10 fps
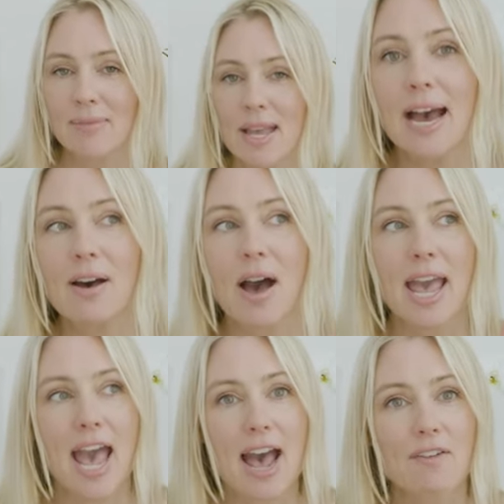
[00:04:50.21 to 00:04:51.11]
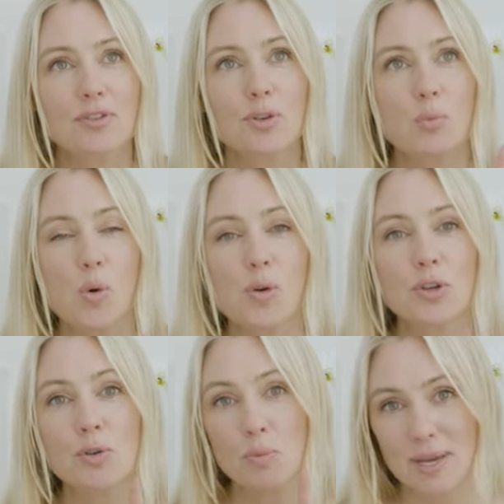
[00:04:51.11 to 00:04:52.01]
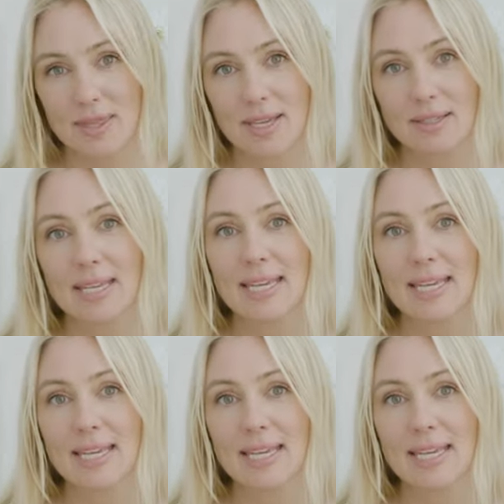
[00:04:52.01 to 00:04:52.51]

Now, I have to warn you with this,